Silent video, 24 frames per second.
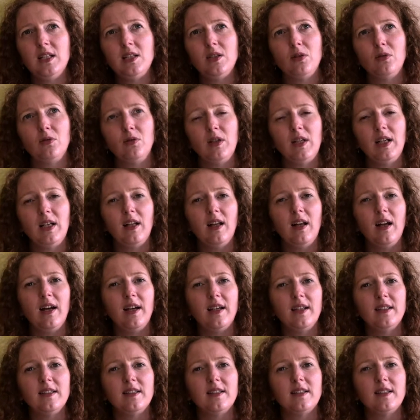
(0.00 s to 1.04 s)
to
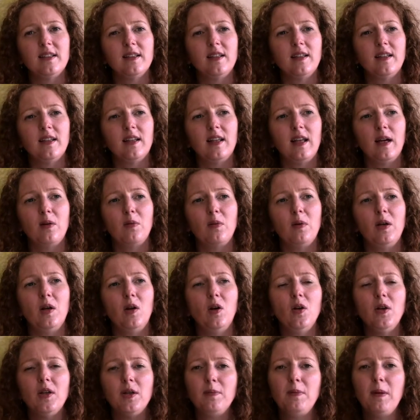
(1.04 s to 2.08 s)
realize that when
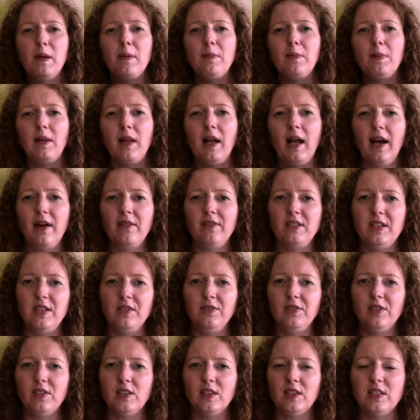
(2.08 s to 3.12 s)
other people have
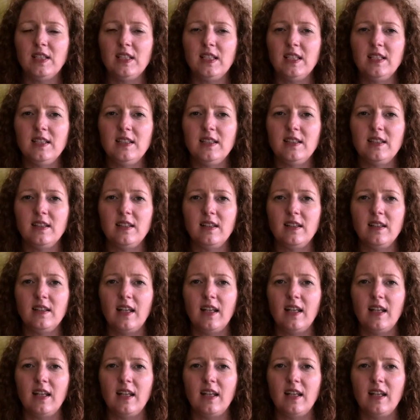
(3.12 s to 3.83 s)
difficulties,